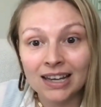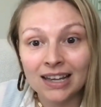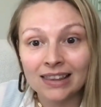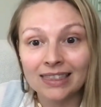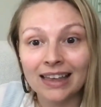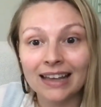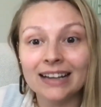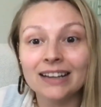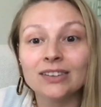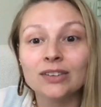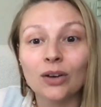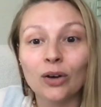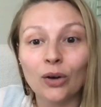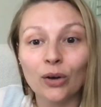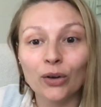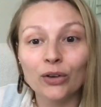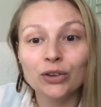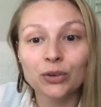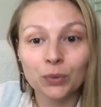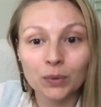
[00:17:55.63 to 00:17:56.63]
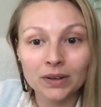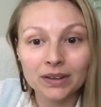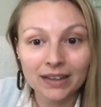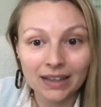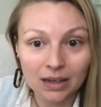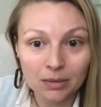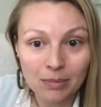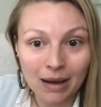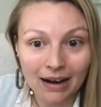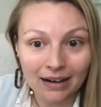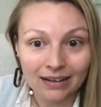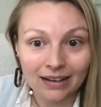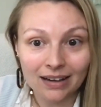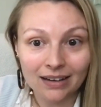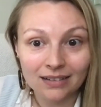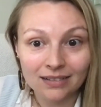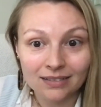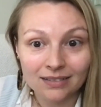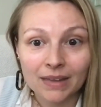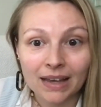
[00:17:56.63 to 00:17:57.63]
that is also a lead magnet.
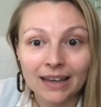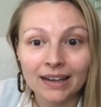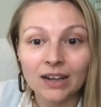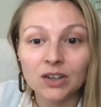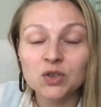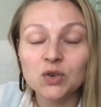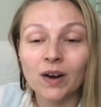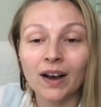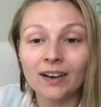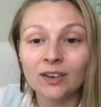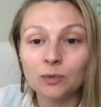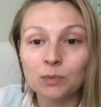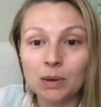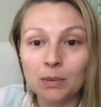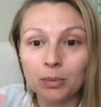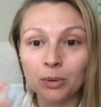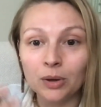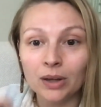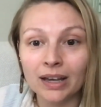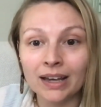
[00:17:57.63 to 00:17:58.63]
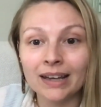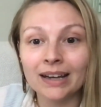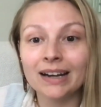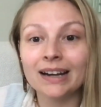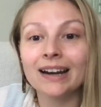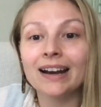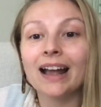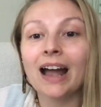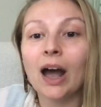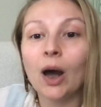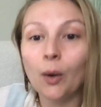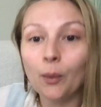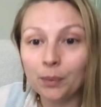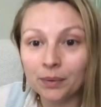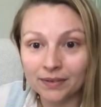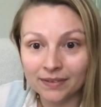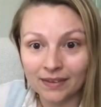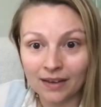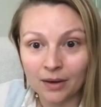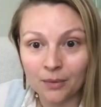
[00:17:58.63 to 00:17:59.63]
It attracts people in and it
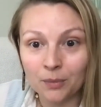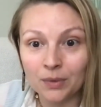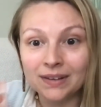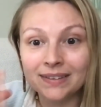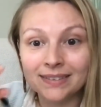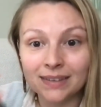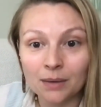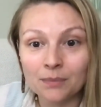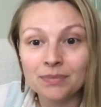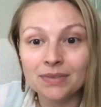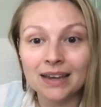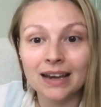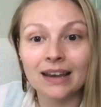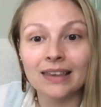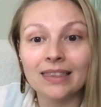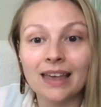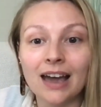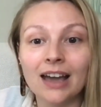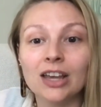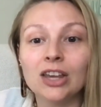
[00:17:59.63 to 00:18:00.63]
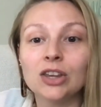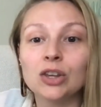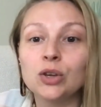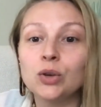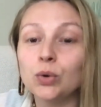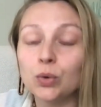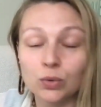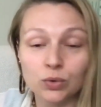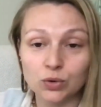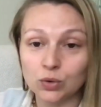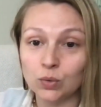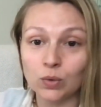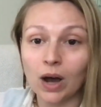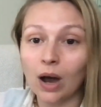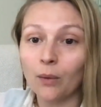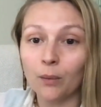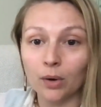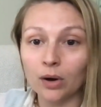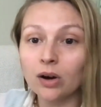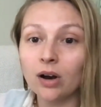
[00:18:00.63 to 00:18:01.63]
helps them with something that you do
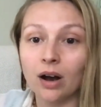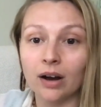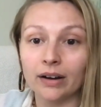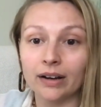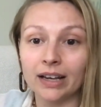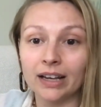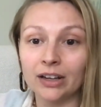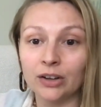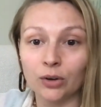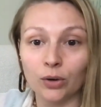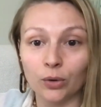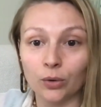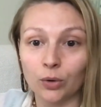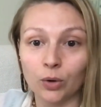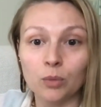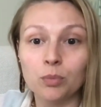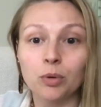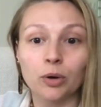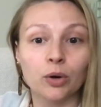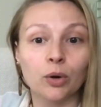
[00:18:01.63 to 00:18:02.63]
not work on in your group or